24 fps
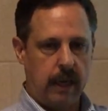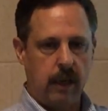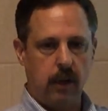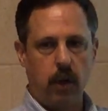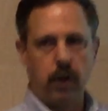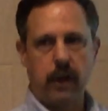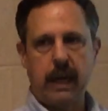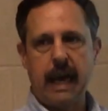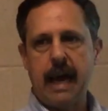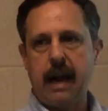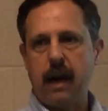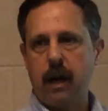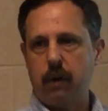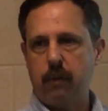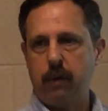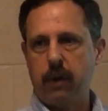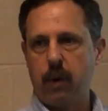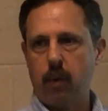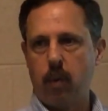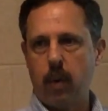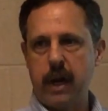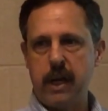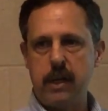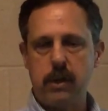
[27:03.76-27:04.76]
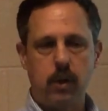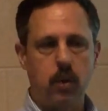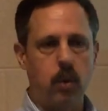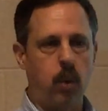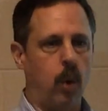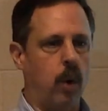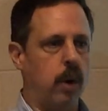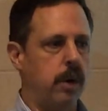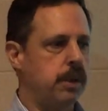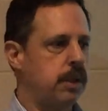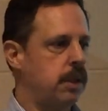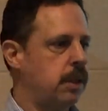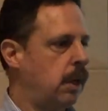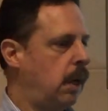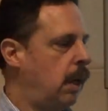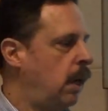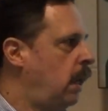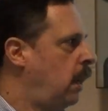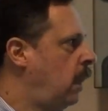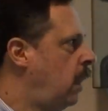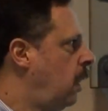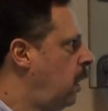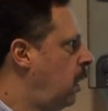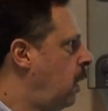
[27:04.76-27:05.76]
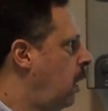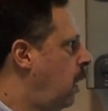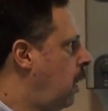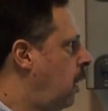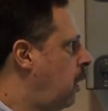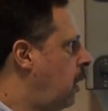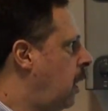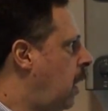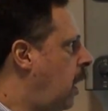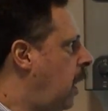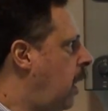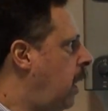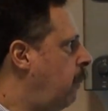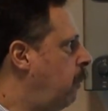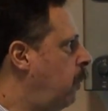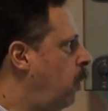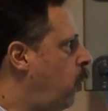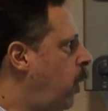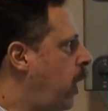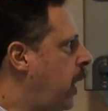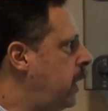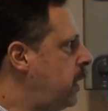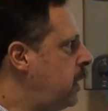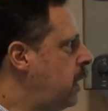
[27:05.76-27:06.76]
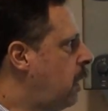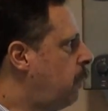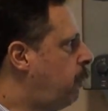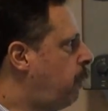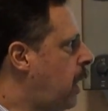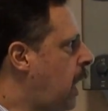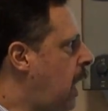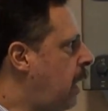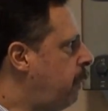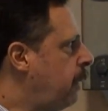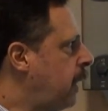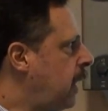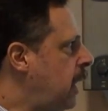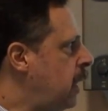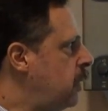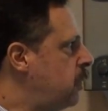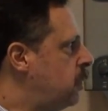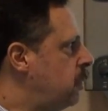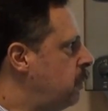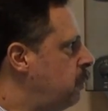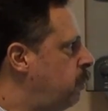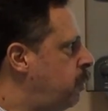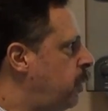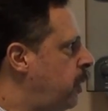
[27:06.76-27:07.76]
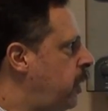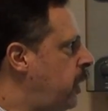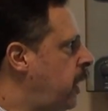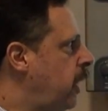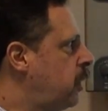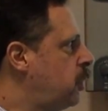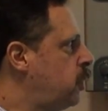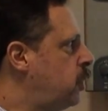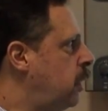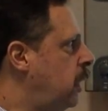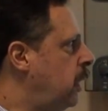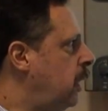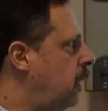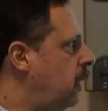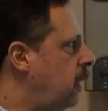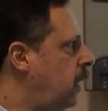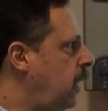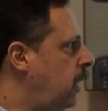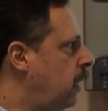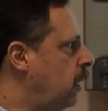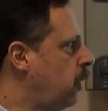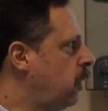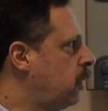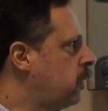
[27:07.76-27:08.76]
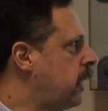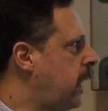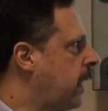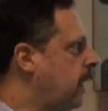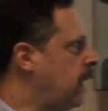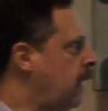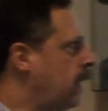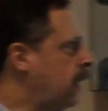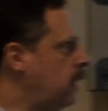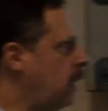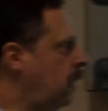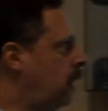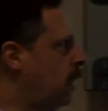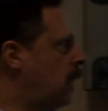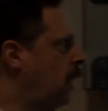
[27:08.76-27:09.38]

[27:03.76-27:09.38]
and look out over the race course? When I did a propagation prediction, it looked like I can